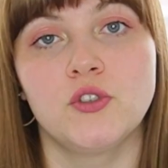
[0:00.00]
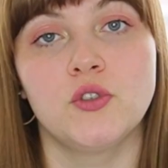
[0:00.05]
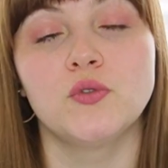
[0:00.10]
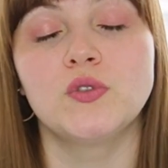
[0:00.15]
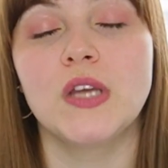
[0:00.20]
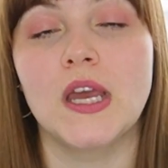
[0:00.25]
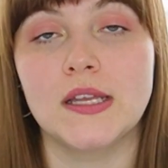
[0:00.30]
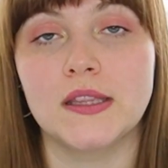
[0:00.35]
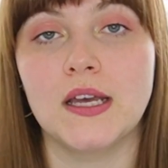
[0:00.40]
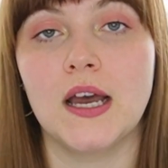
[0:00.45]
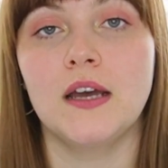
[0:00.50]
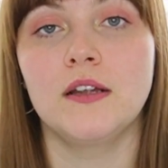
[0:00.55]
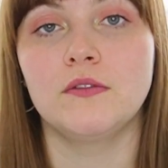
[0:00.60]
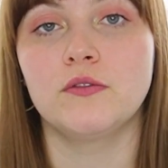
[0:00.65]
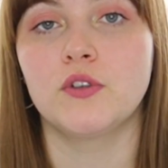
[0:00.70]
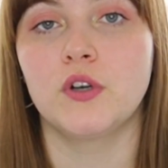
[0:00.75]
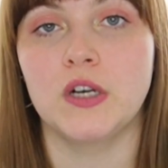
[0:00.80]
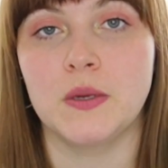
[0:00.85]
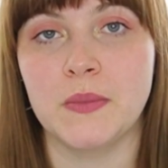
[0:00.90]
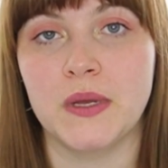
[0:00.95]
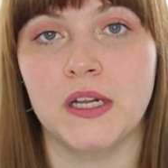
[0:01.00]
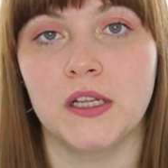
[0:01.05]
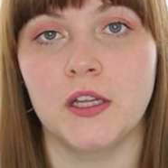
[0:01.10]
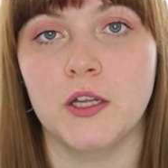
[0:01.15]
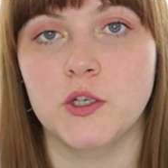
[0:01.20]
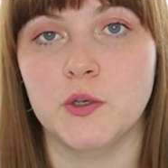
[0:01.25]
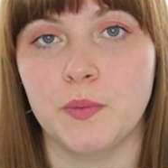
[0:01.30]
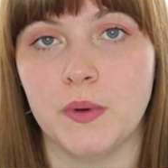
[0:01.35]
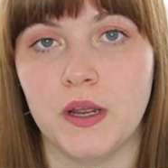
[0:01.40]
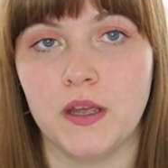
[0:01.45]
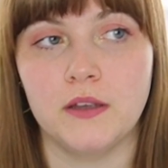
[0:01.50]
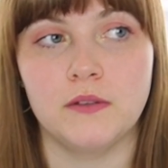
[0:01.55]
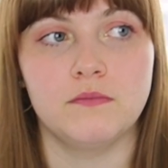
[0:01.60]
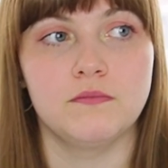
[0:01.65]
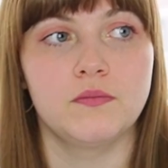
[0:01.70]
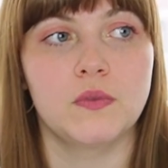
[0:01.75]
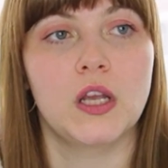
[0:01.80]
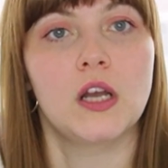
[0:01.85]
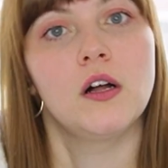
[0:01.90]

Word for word: So take that 30 minute lunch break.